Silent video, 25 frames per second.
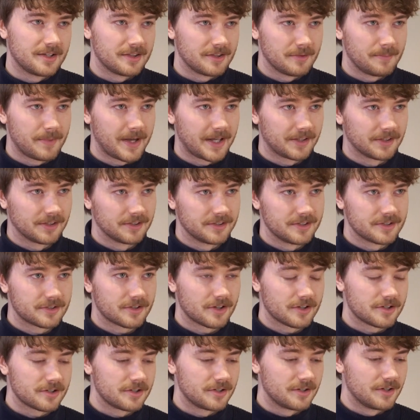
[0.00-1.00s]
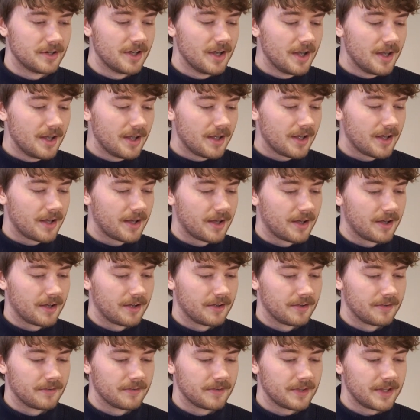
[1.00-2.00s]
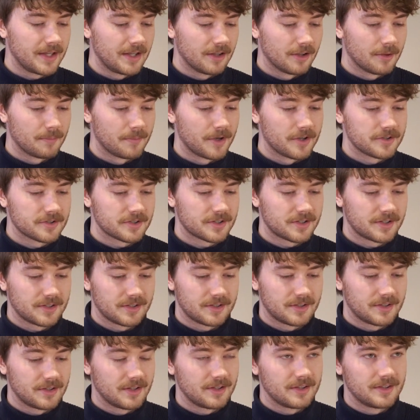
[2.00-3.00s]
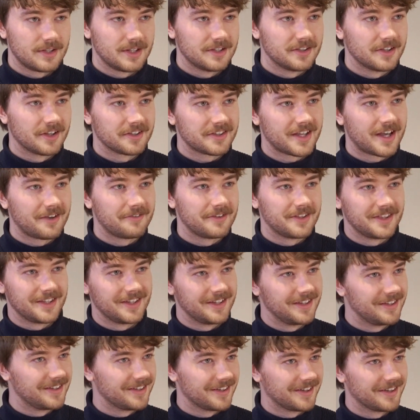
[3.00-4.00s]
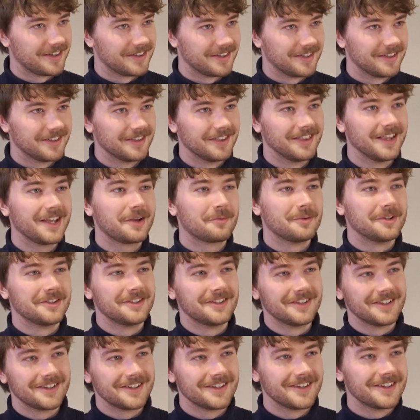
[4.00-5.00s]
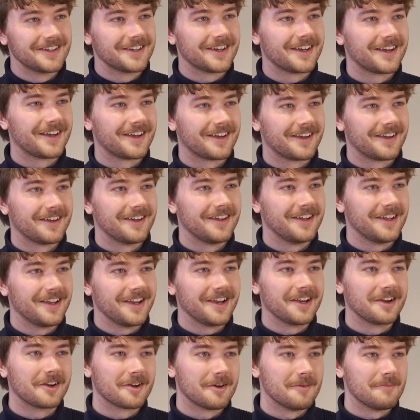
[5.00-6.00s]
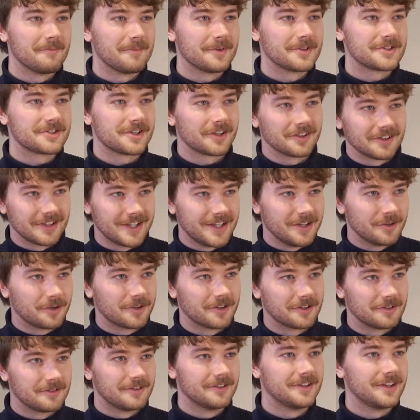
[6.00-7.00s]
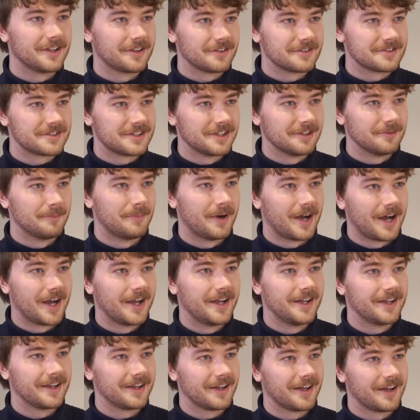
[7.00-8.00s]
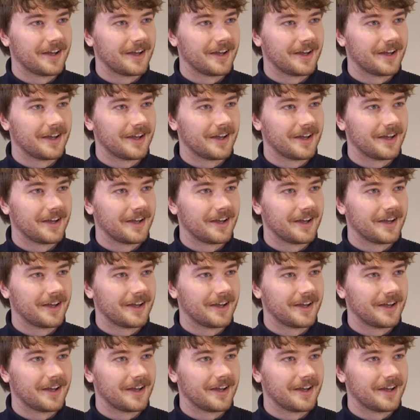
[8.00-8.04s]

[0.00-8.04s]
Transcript: in the panel discussion, Elon Musk did not have any liquid income, but suddenly he could still buy